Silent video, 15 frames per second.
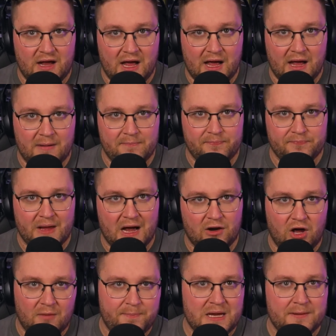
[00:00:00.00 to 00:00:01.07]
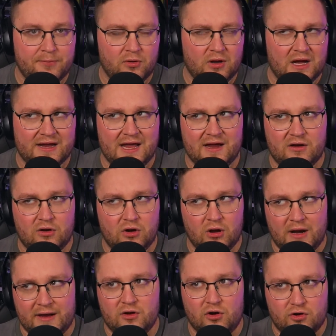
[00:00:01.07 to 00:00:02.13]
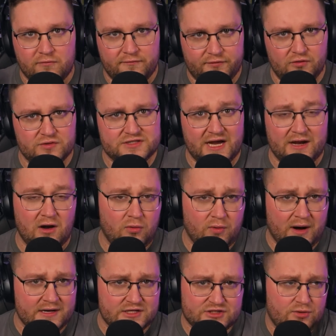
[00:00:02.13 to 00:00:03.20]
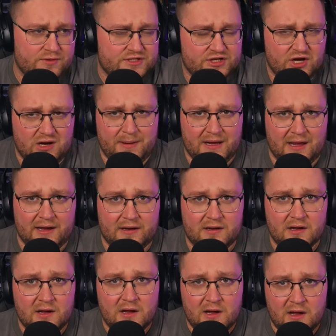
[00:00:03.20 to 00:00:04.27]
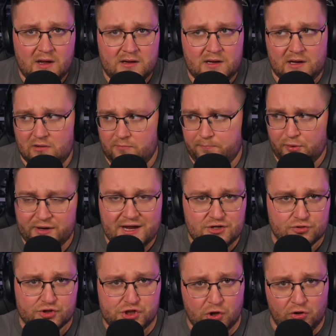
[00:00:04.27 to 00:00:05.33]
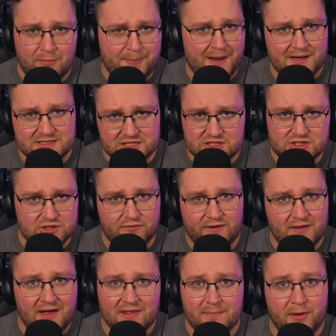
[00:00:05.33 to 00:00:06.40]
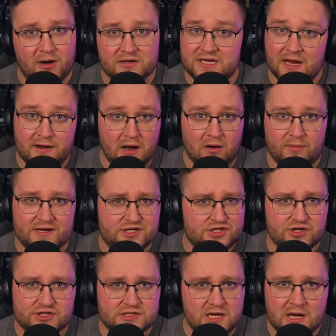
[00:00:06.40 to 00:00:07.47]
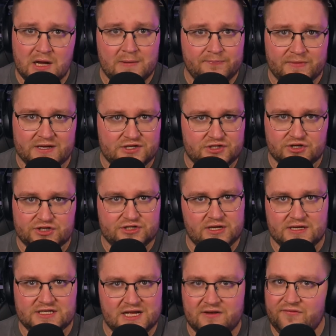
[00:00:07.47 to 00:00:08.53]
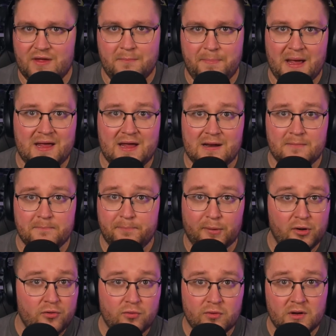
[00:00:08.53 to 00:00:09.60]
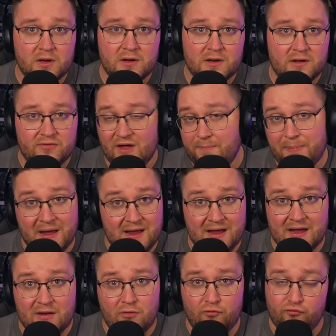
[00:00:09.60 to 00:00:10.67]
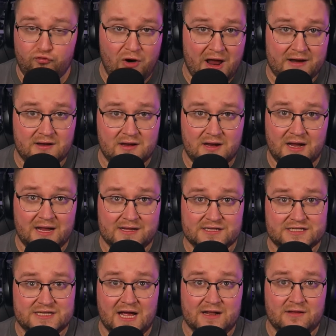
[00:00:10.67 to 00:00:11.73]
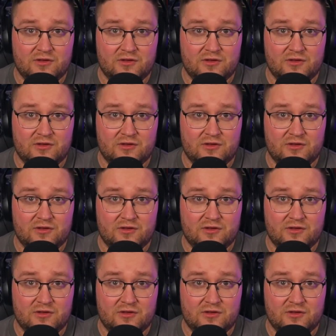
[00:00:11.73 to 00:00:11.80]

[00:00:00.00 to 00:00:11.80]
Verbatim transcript: A lot of people got confused, saying, "All right, so it's going to be like, you know, Blood Angel shoulder pads and stuff like that in the box set." No, it's just instead of them painting blue, they paint it red instead.